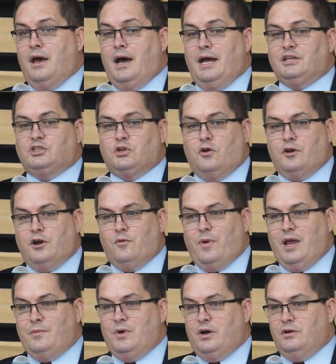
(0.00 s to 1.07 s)
I started and
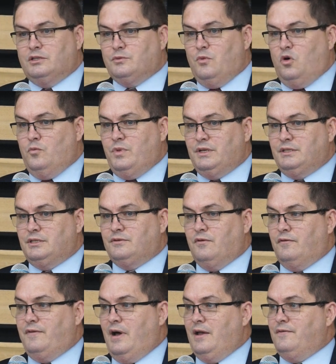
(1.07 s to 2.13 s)
ran my own small business
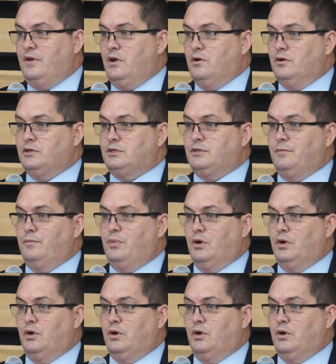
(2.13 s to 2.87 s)
for 5 years,